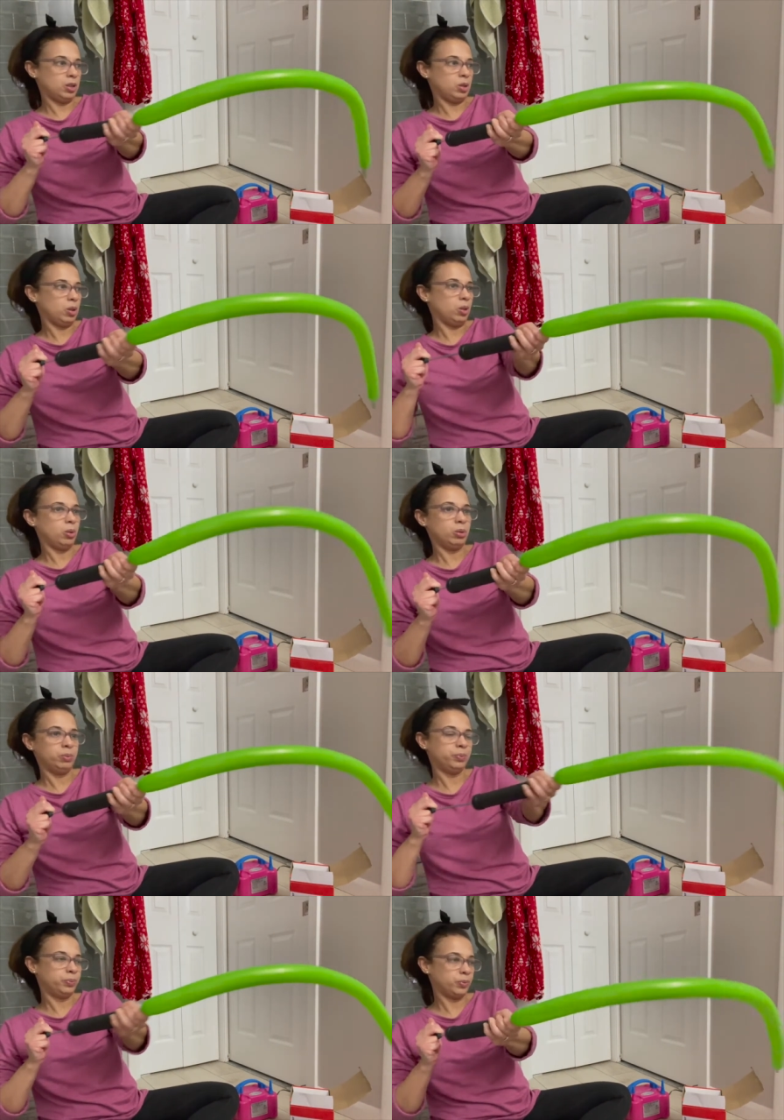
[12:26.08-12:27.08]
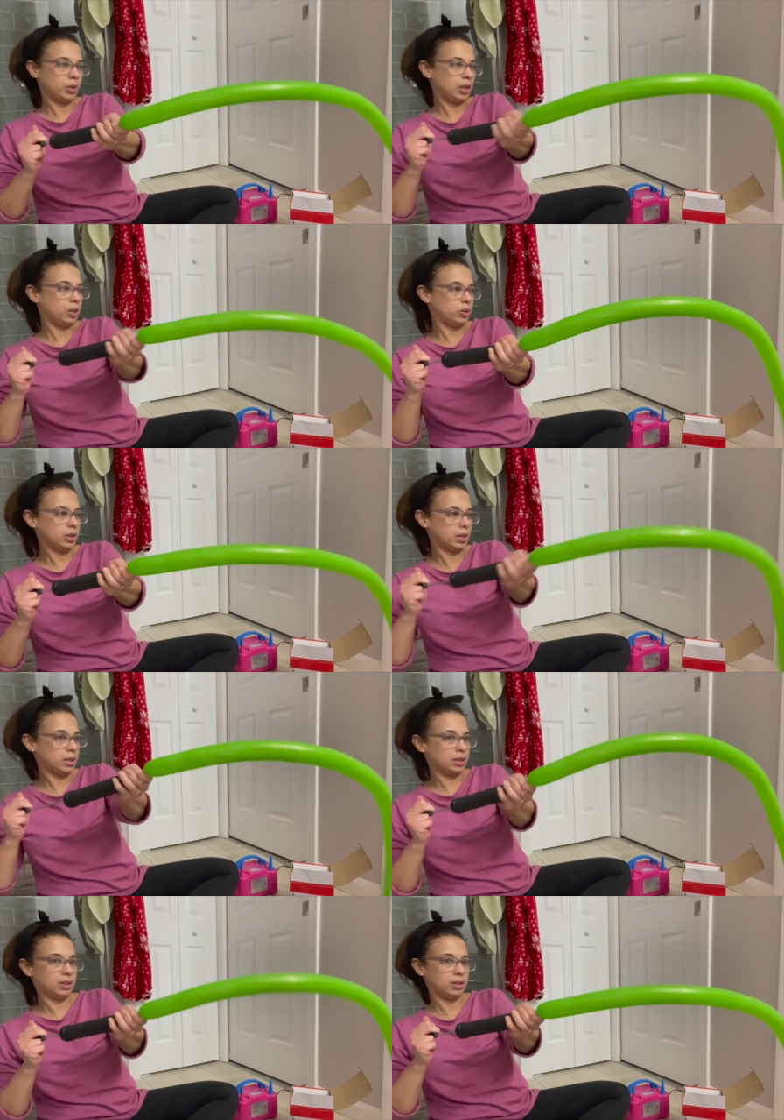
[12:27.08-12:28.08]
yo ahora que
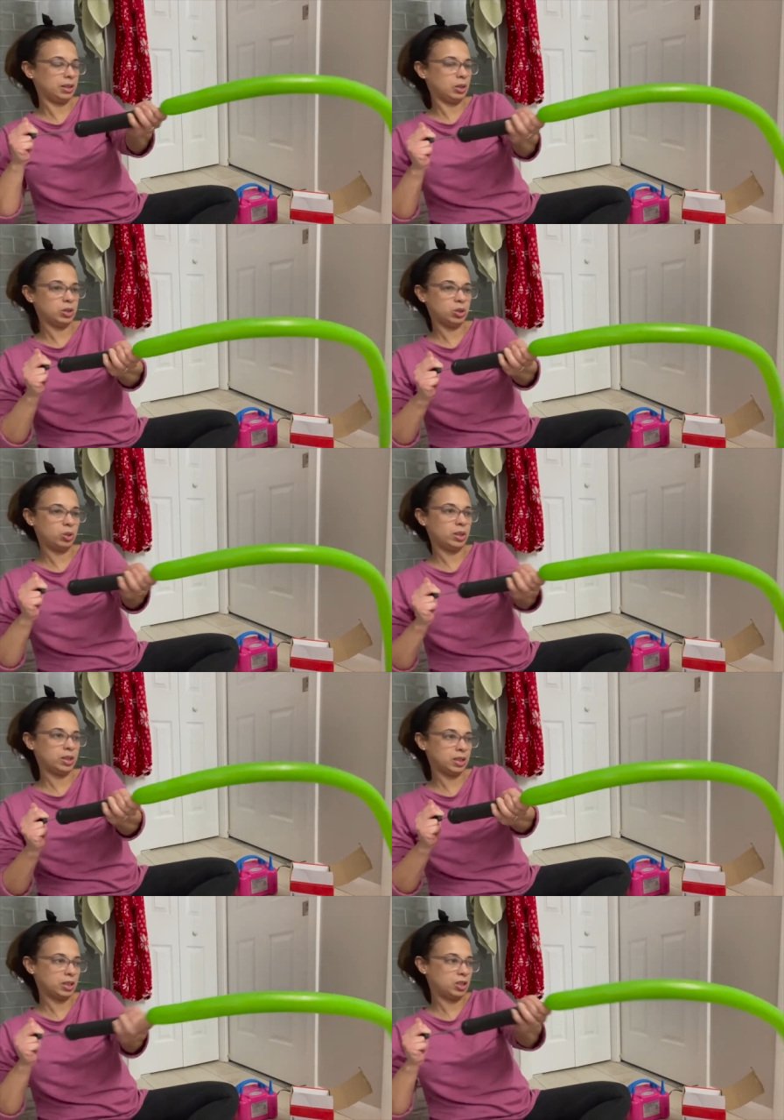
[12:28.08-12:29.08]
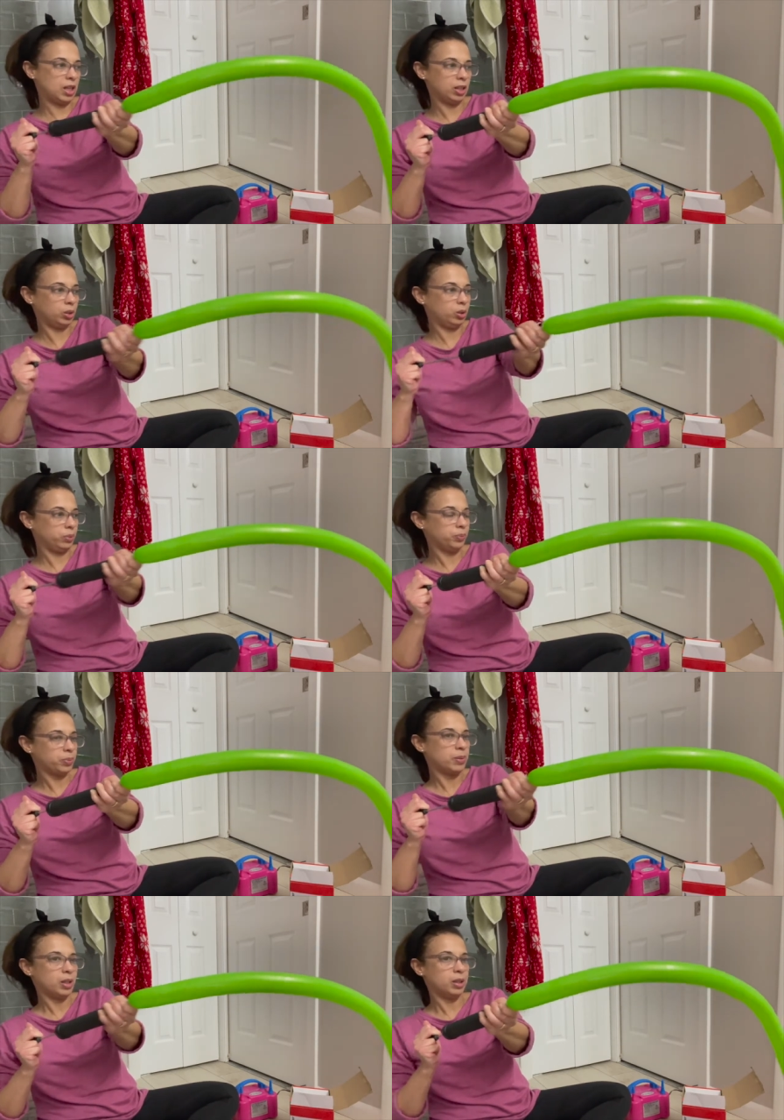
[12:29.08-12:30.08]
le estoy estrechando,
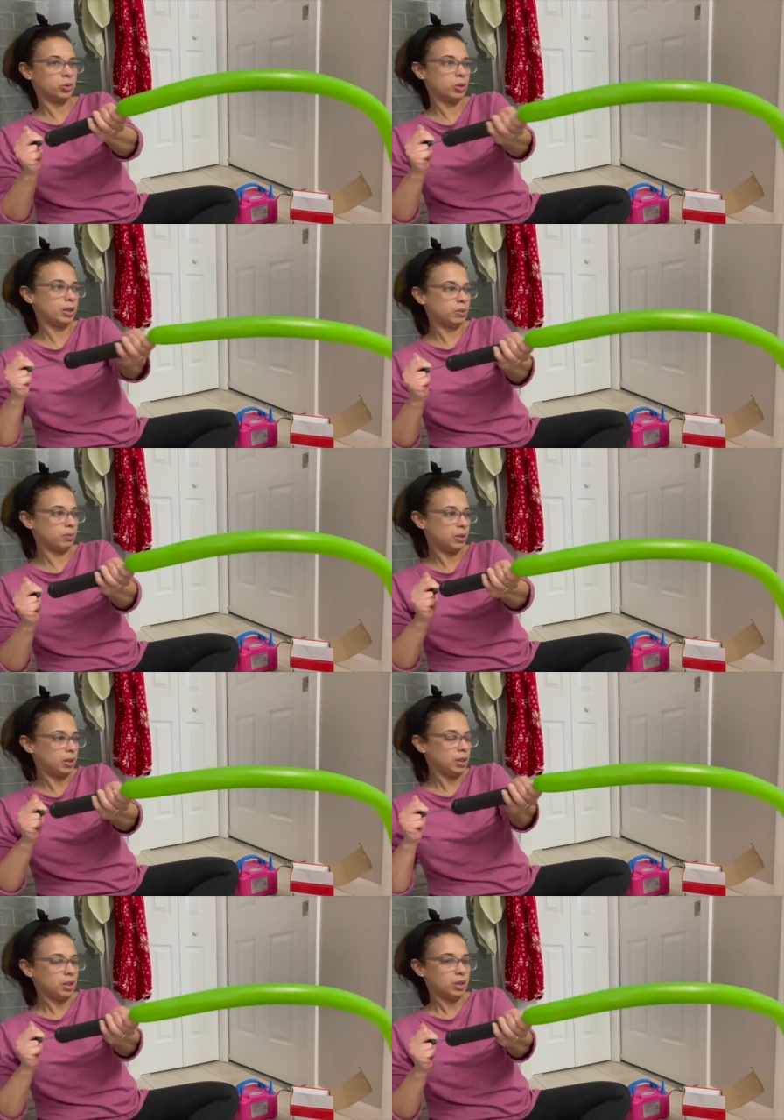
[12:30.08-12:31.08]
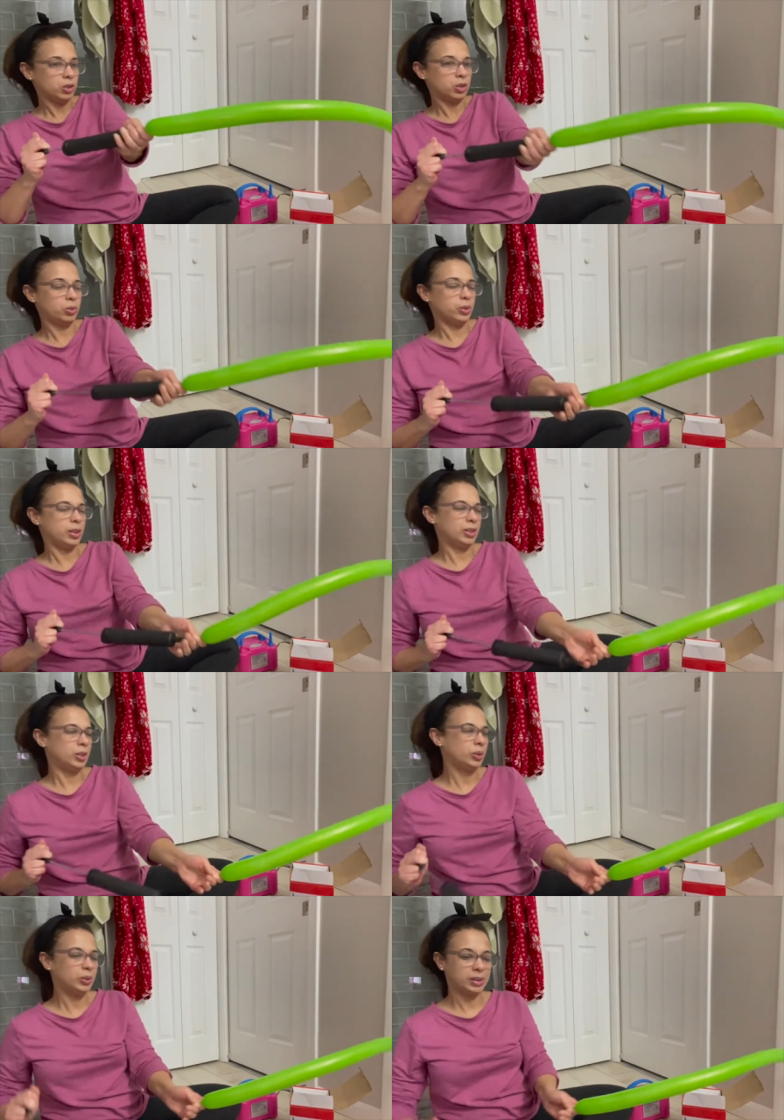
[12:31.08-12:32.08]
I'm trying to, so what I
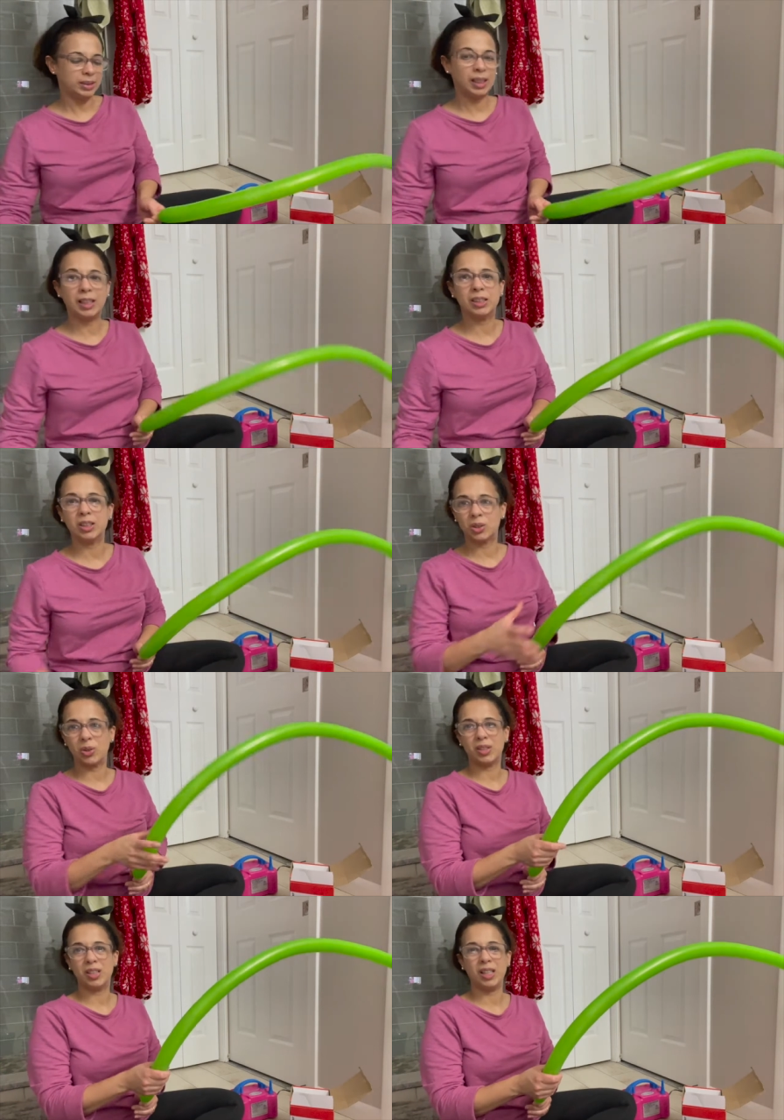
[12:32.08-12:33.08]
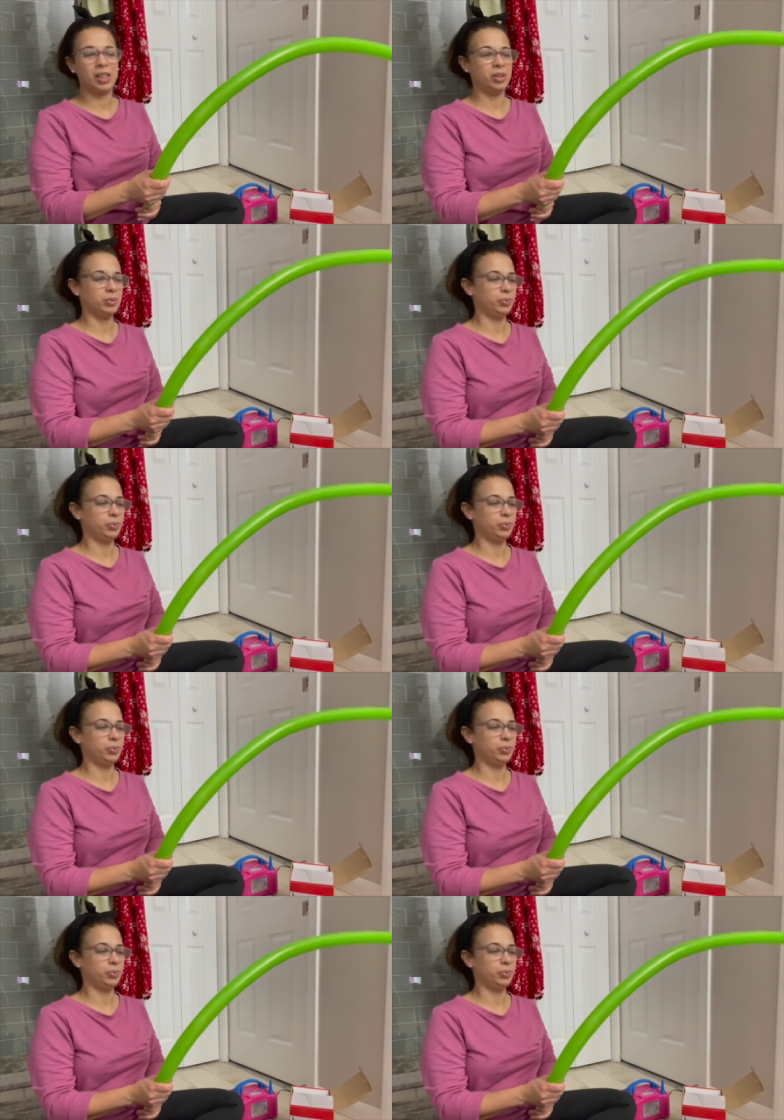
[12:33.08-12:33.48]
do is I just stretch it out.